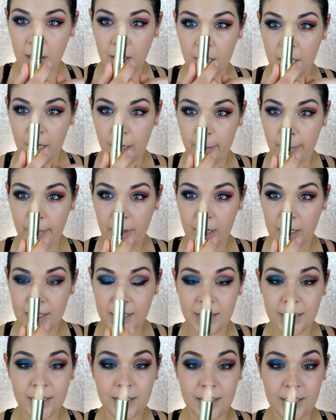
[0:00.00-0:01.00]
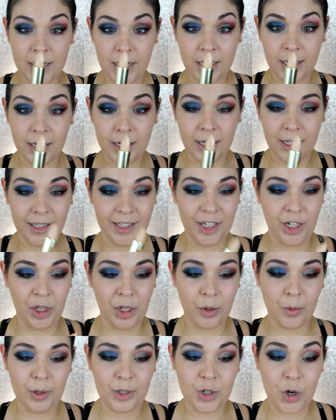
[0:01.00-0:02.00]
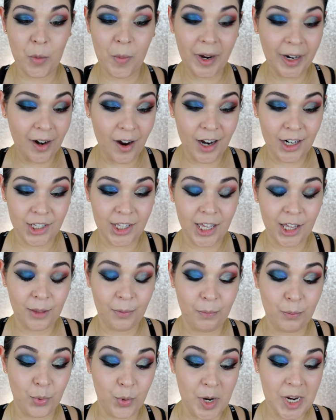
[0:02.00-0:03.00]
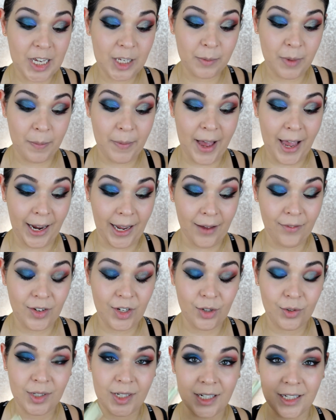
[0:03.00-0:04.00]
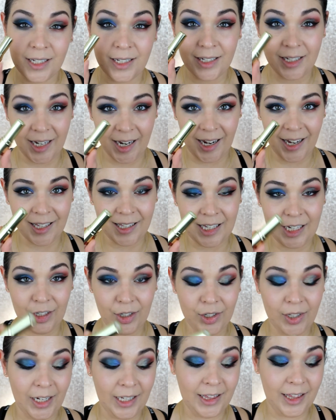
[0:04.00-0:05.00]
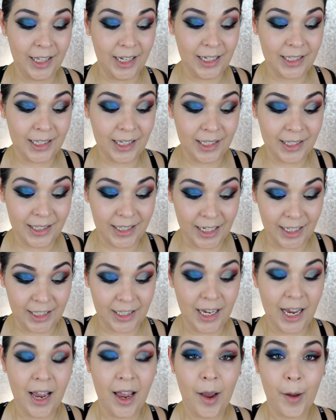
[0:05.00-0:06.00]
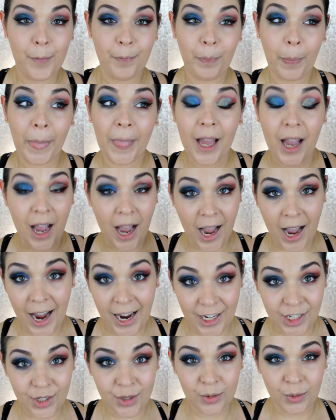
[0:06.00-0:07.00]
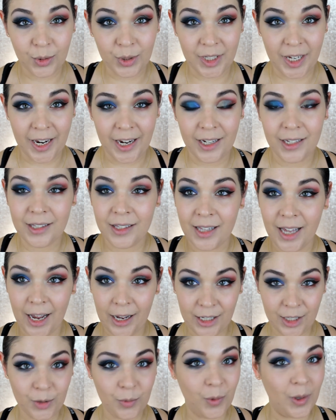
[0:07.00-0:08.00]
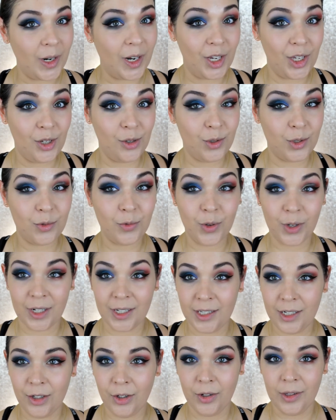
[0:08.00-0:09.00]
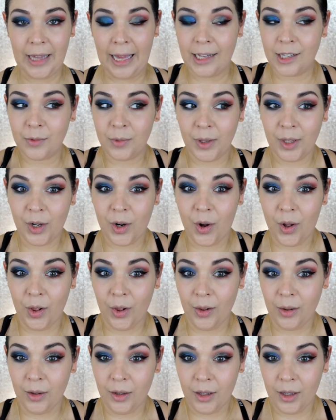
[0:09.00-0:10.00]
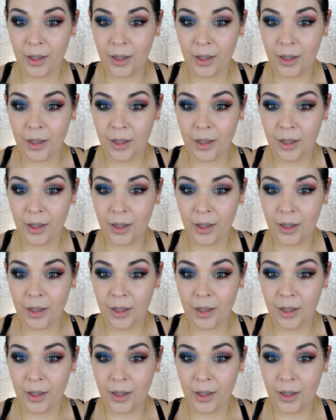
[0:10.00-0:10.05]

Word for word: a stick concealer, which, oh my gosh, that brings me back. I haven't used a stick concealer like this since high school days. That's what I used for concealer. That's really all